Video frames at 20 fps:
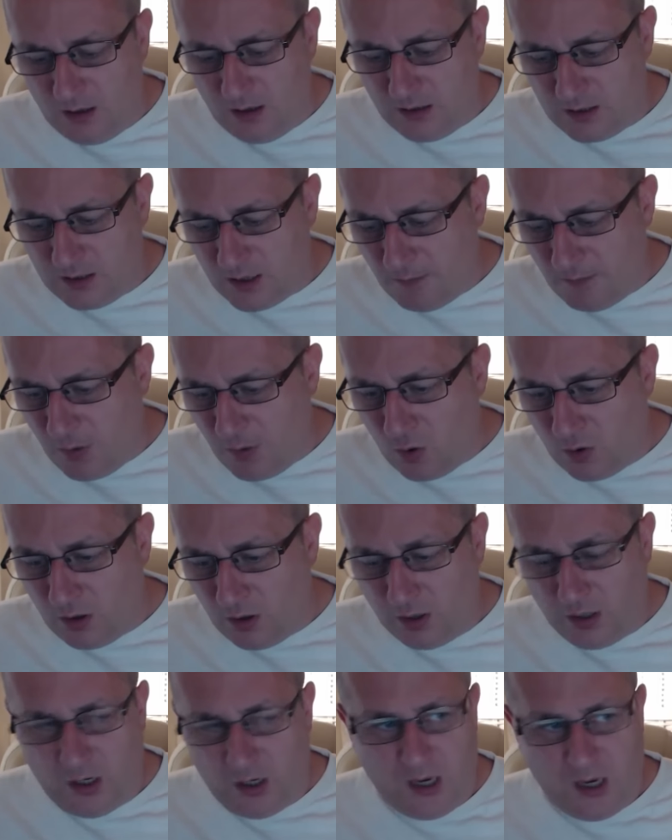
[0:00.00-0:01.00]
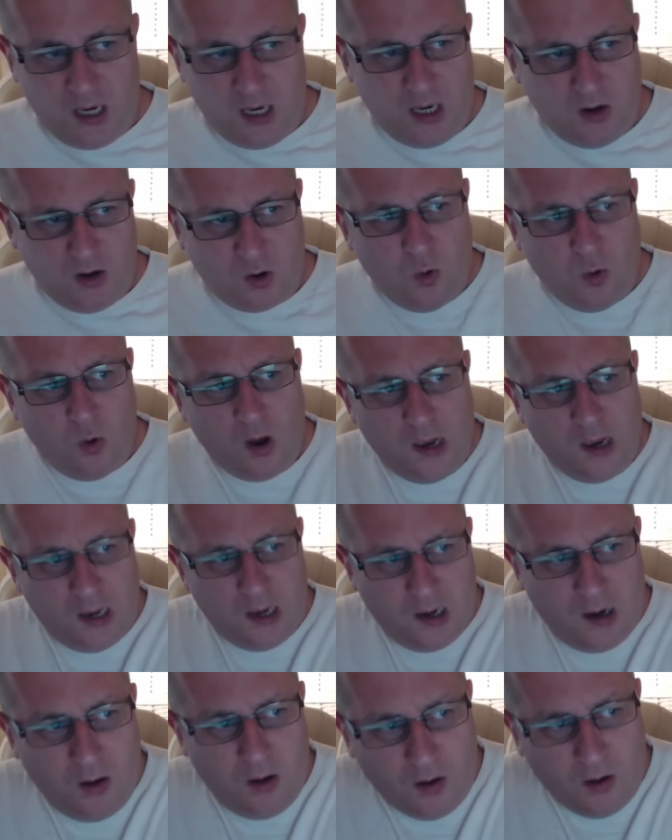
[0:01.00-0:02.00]
Zamboanga, you hear quite a
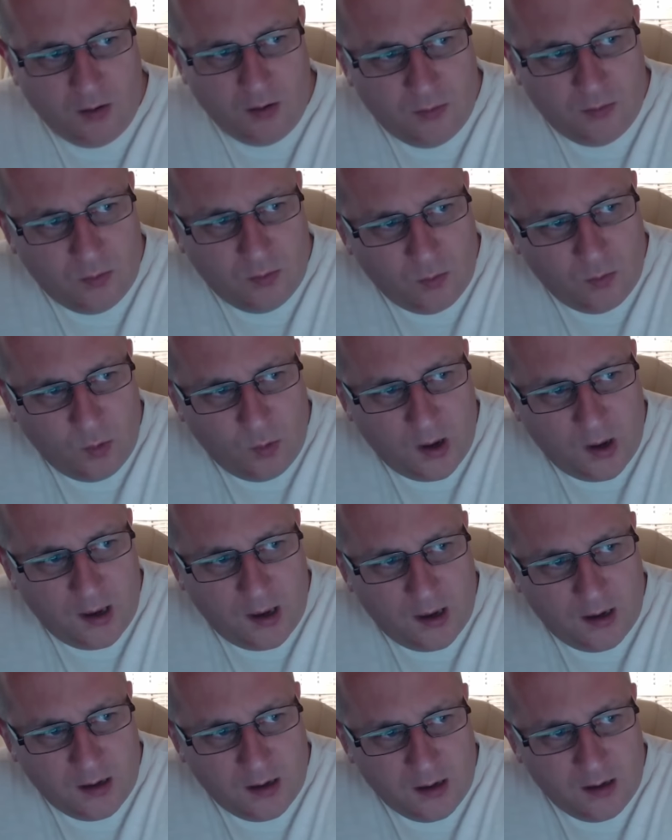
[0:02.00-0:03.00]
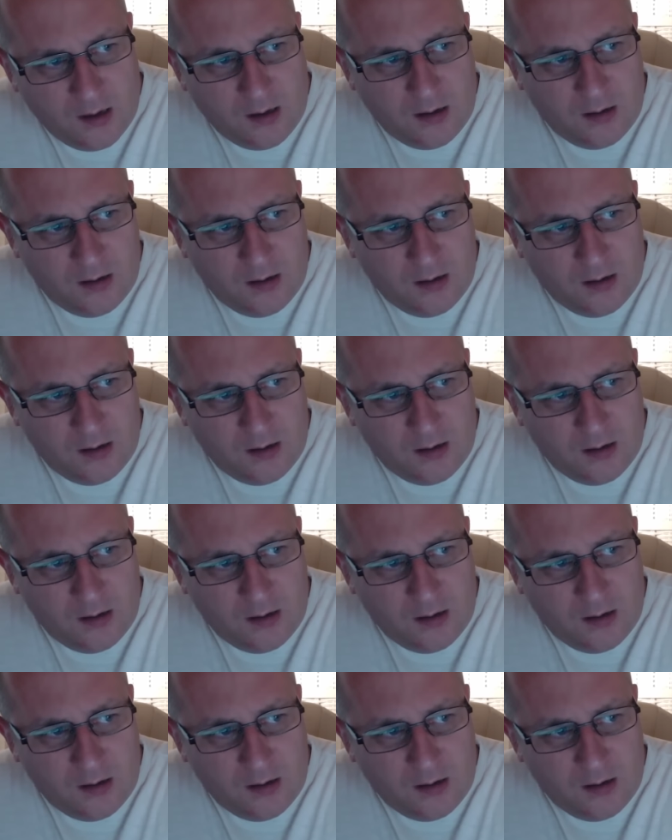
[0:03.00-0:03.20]
lot where,